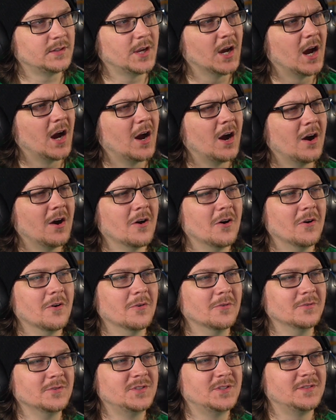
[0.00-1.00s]

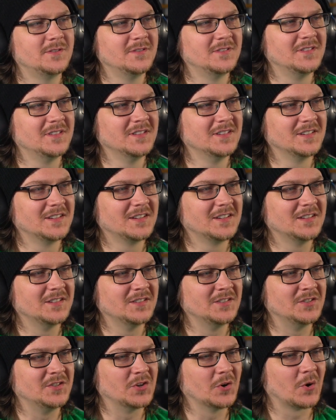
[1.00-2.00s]
Yo!
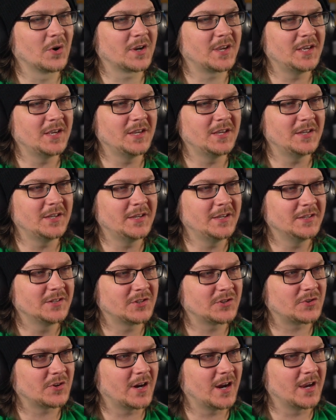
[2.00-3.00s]
Dorky
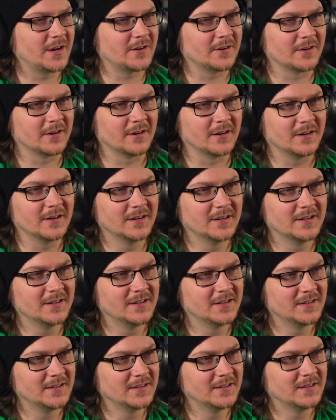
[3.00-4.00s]
Stryker.
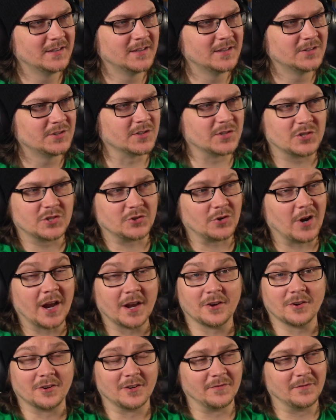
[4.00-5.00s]
Just
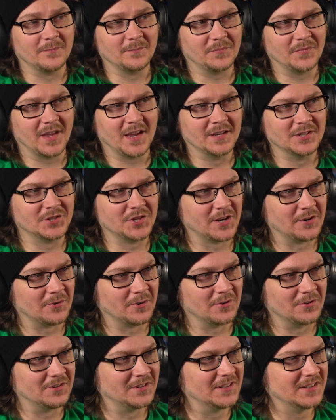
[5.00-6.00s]
Stryker in
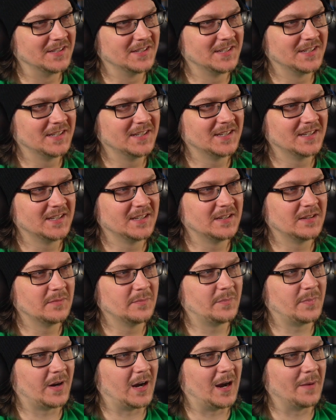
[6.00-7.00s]
general.
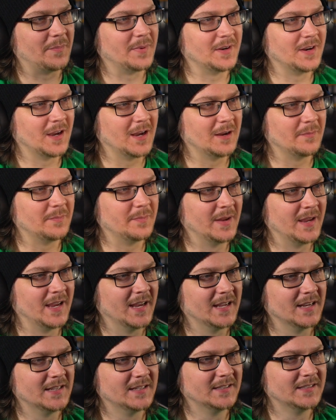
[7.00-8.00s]
Popping up,
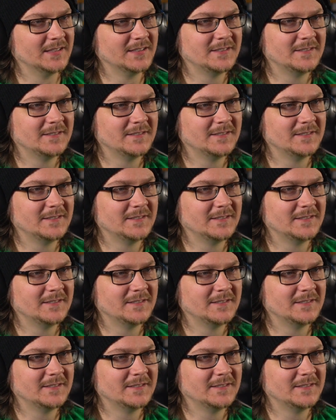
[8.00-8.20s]
man.